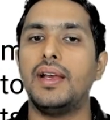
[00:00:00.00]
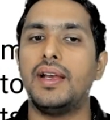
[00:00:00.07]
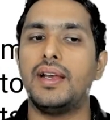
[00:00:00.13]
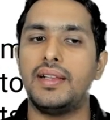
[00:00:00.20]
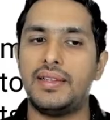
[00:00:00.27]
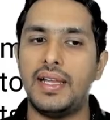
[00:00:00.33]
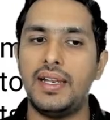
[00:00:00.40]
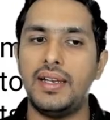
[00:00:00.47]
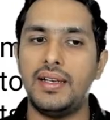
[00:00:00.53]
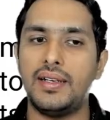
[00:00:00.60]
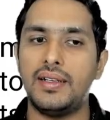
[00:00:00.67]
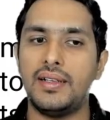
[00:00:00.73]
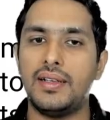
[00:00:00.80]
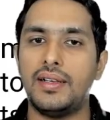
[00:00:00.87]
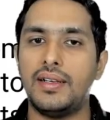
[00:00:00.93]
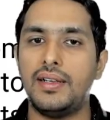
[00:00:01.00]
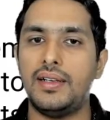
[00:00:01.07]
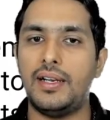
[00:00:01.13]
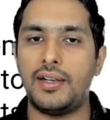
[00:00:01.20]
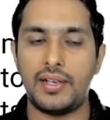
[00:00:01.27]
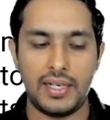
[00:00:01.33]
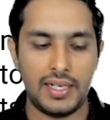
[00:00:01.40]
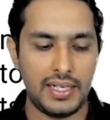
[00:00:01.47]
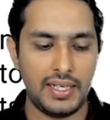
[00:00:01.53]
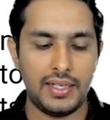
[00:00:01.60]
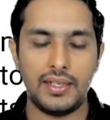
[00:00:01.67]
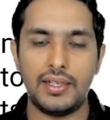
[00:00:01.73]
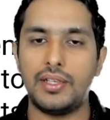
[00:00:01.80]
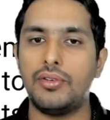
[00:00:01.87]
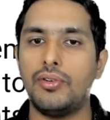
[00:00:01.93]
then literally
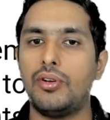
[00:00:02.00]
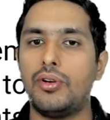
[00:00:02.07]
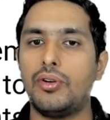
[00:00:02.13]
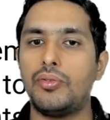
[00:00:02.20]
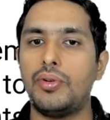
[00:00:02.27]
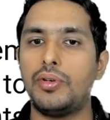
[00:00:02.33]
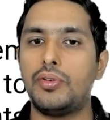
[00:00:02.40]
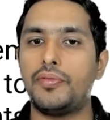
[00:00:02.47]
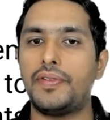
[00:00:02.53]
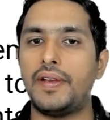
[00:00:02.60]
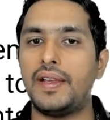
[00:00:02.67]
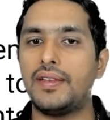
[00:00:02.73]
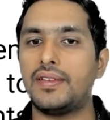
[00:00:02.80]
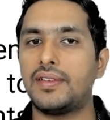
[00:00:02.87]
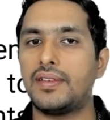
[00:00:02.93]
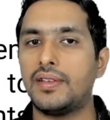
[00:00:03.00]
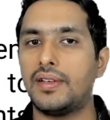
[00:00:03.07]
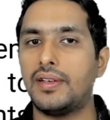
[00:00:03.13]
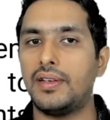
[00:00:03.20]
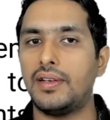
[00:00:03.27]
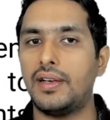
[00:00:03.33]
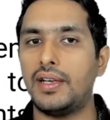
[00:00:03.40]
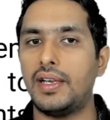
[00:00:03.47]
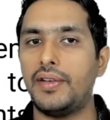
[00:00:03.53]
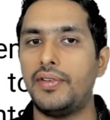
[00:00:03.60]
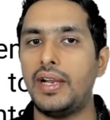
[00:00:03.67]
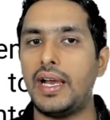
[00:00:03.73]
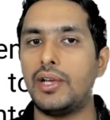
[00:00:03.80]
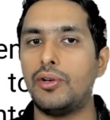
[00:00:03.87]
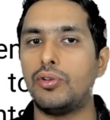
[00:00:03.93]
you are not going to face even
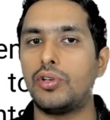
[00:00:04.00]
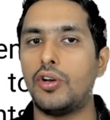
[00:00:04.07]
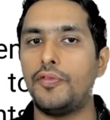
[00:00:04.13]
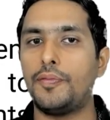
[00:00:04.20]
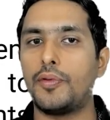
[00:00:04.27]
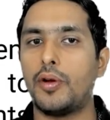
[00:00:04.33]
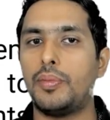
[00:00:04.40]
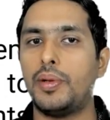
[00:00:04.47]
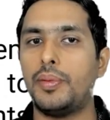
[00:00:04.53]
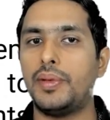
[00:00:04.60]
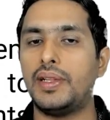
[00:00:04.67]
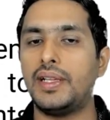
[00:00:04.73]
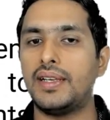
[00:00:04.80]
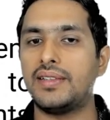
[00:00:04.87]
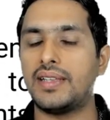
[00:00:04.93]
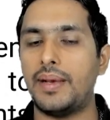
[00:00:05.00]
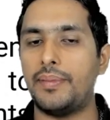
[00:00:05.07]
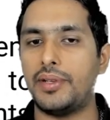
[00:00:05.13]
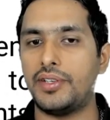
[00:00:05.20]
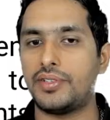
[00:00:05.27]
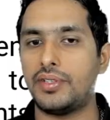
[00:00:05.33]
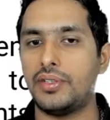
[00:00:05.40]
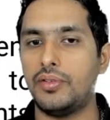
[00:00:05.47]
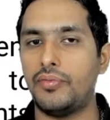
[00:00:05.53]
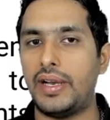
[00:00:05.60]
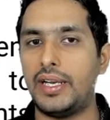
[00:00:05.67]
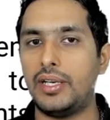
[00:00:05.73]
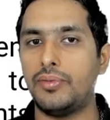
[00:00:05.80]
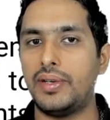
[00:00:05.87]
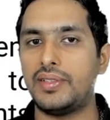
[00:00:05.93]
iota of problem in the examination.
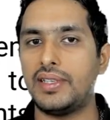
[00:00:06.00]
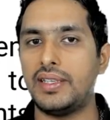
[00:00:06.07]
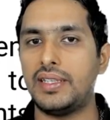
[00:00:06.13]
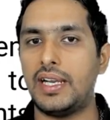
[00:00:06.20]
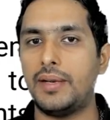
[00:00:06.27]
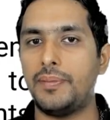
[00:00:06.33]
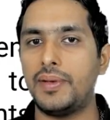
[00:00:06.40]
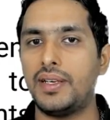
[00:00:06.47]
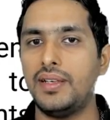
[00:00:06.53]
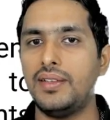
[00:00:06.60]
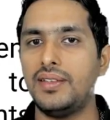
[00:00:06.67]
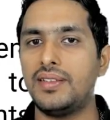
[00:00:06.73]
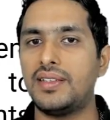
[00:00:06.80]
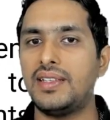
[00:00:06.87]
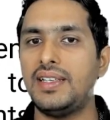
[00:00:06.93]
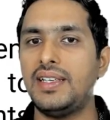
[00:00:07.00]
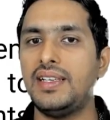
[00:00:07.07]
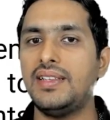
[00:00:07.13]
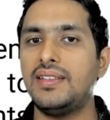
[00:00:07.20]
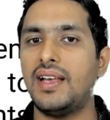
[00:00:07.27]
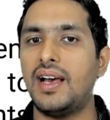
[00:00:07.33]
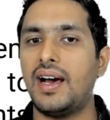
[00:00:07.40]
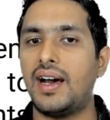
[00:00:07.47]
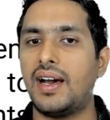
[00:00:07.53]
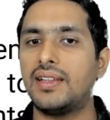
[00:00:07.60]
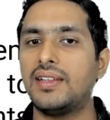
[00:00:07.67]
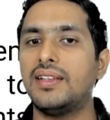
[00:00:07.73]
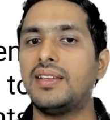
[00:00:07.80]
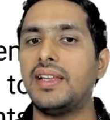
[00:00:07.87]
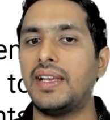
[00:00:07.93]
Why do I say that? Because these are
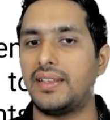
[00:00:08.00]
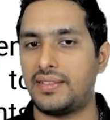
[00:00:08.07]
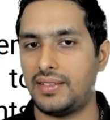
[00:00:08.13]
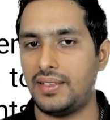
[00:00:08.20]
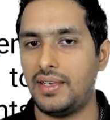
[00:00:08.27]
the things